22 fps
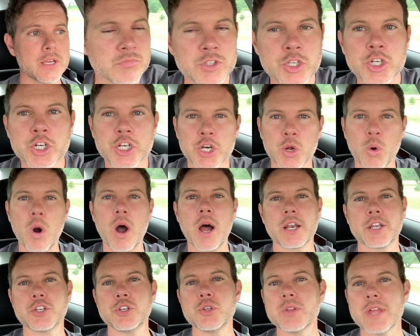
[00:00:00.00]
You're going to
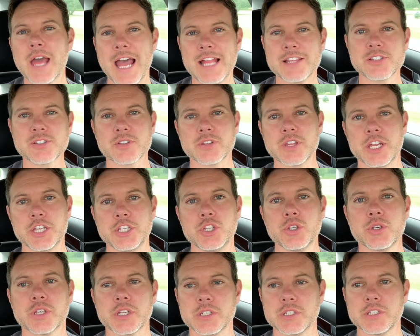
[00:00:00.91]
want to do that so that
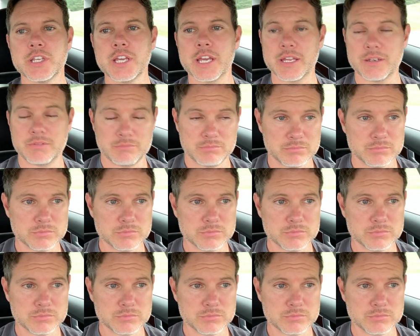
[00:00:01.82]
you can get